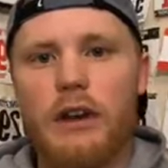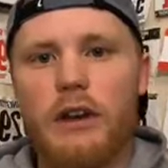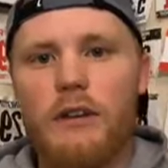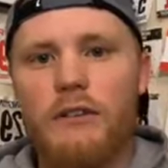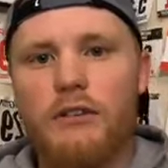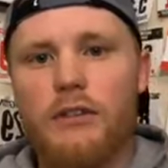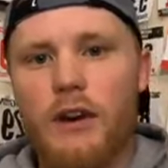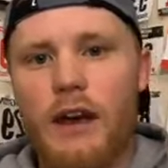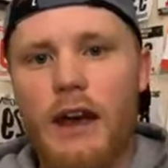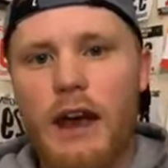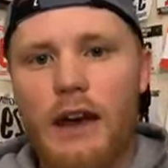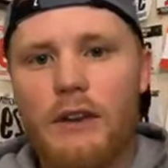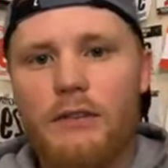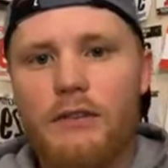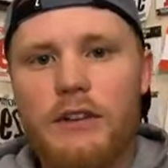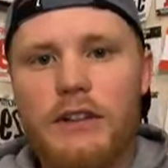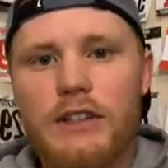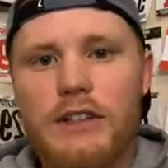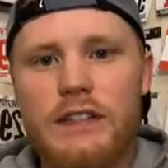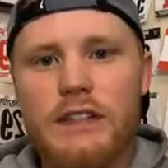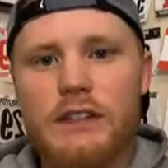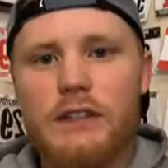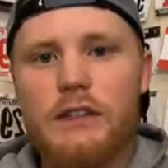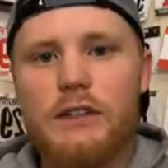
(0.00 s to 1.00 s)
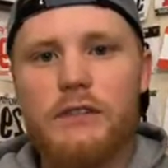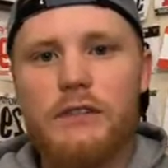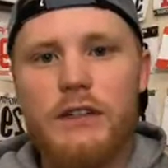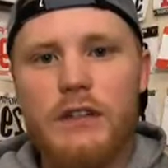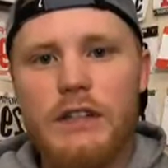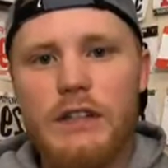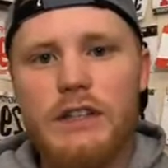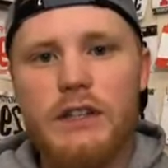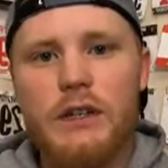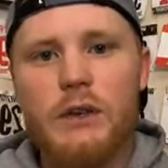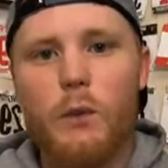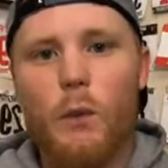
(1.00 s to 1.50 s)
for every single
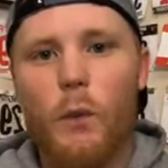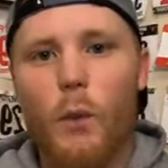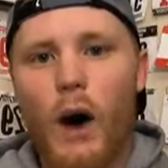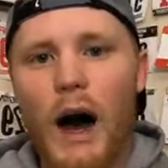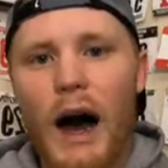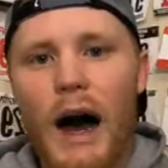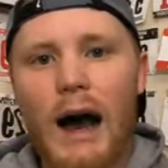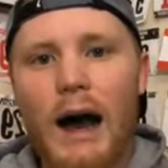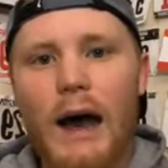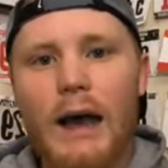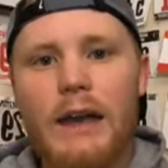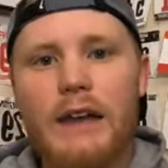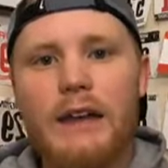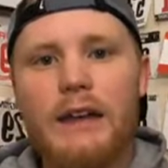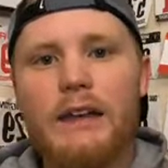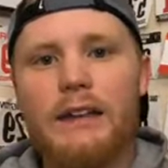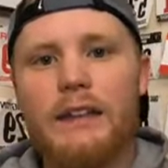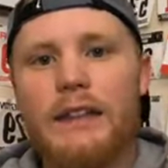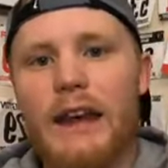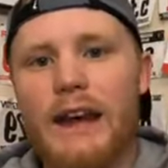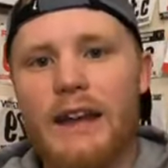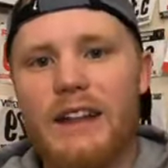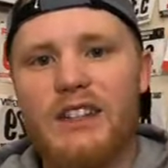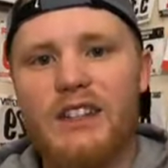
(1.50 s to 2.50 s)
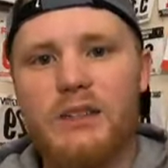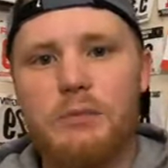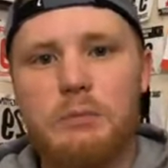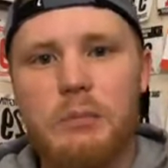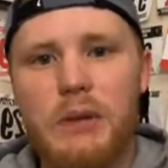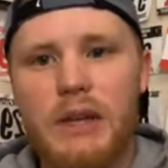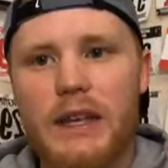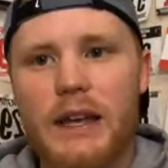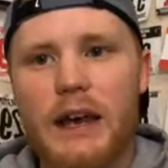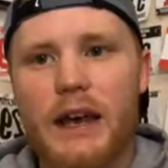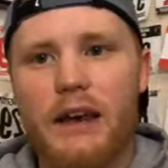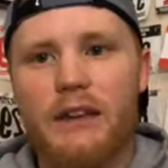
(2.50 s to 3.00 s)
reason why that is
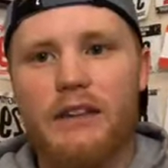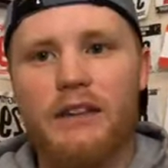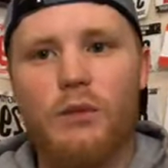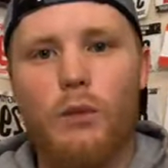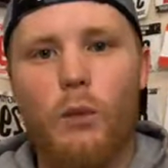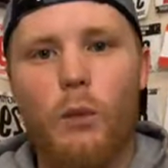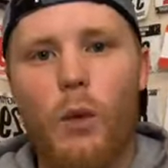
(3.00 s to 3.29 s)
BS,